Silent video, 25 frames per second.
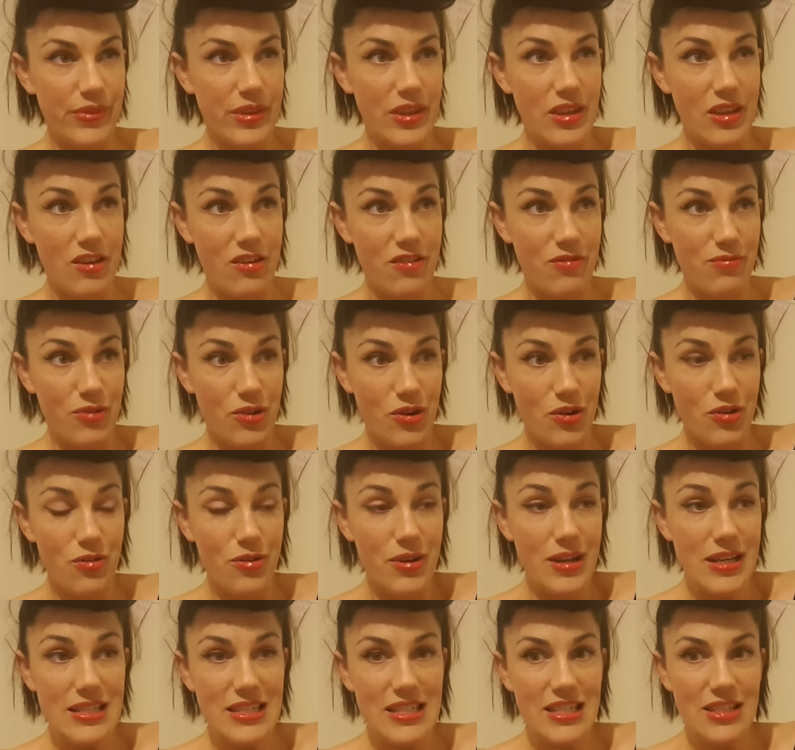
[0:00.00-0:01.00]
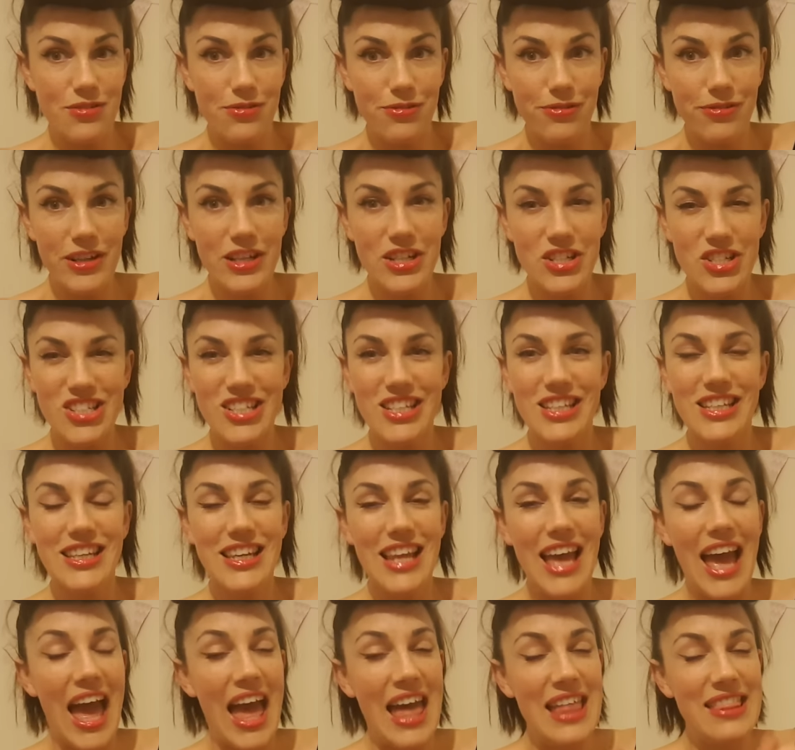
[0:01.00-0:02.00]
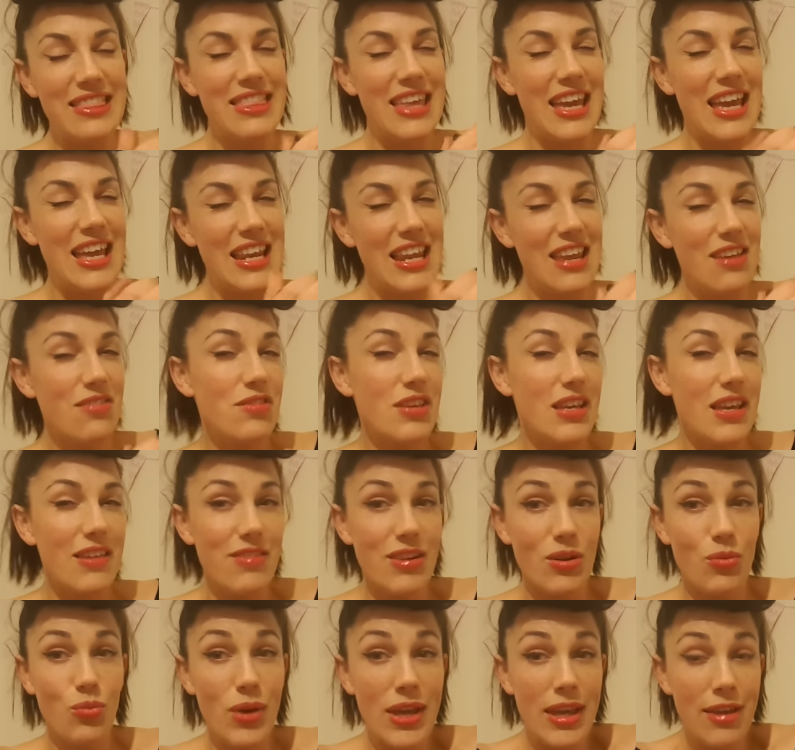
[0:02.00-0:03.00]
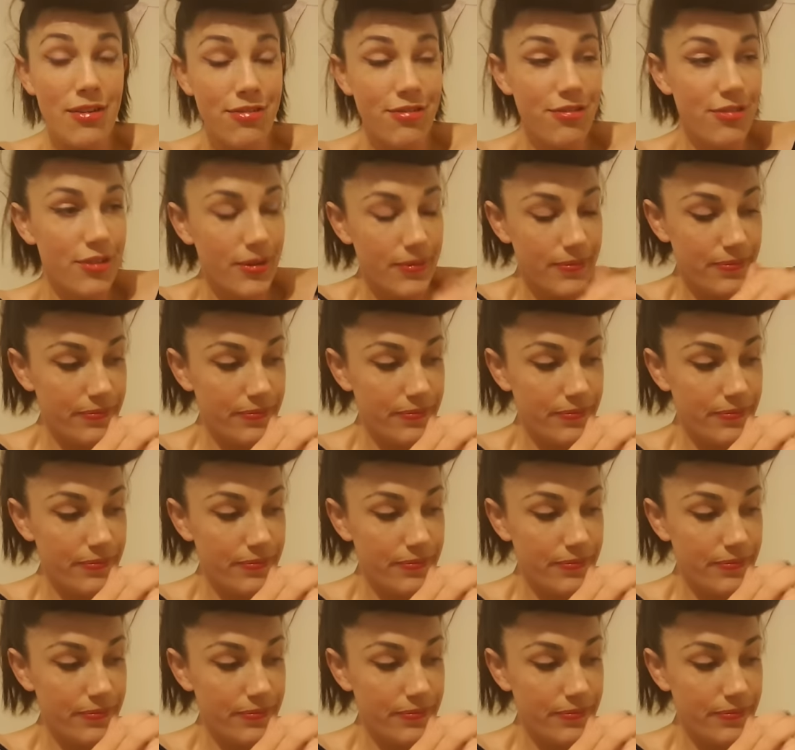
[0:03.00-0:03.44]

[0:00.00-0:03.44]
You've created friction and then if you give it a whiff,